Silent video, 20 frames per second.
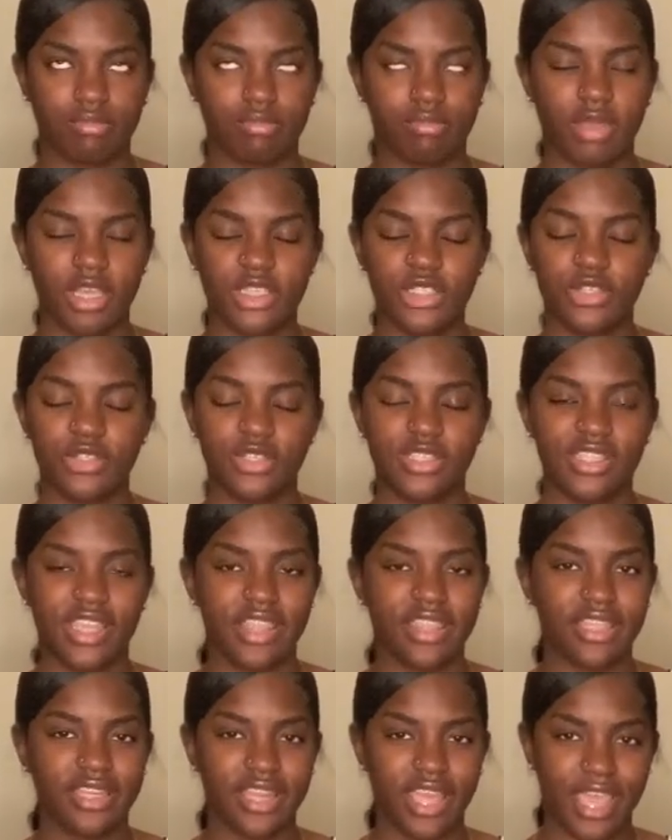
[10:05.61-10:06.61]
Make sure you say
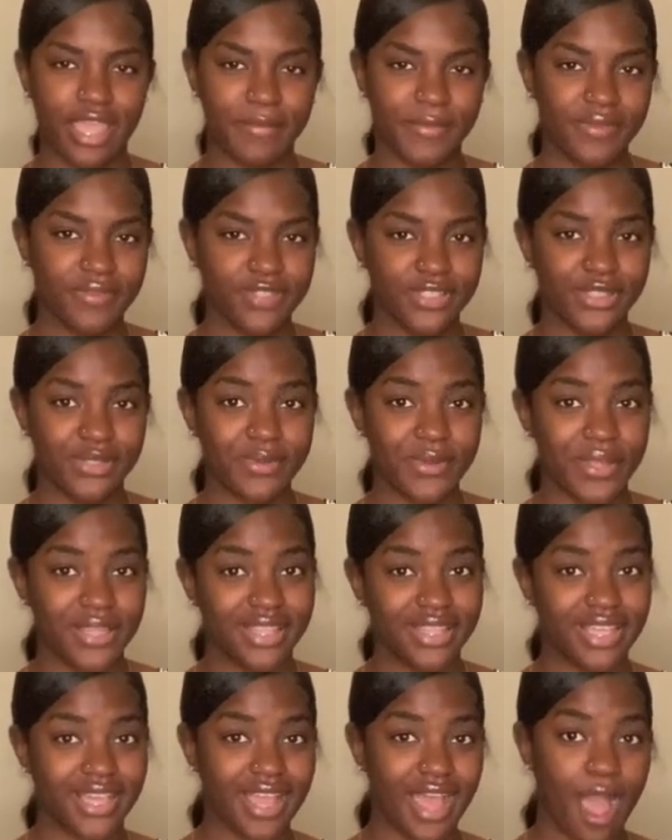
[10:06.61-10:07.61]
the name of the store
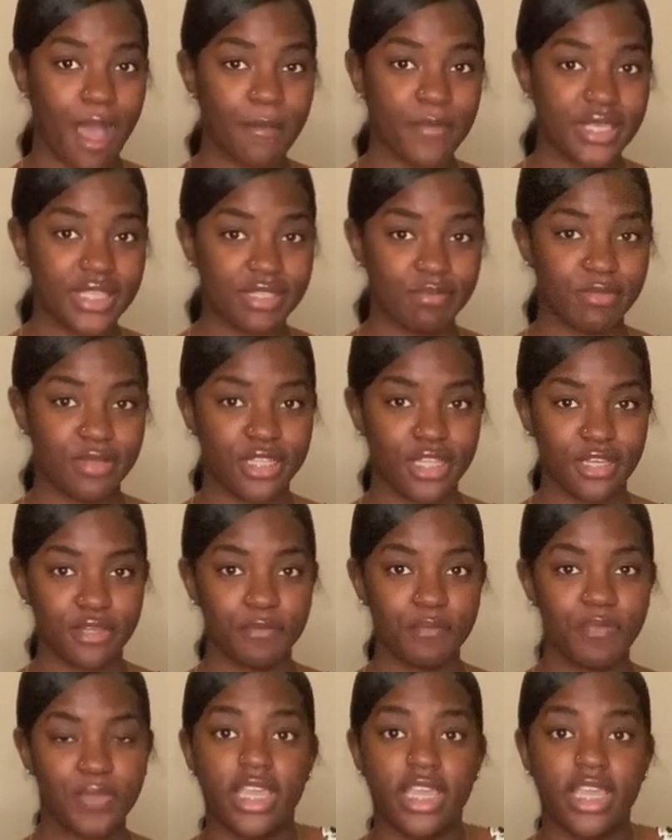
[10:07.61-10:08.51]
in the comments below.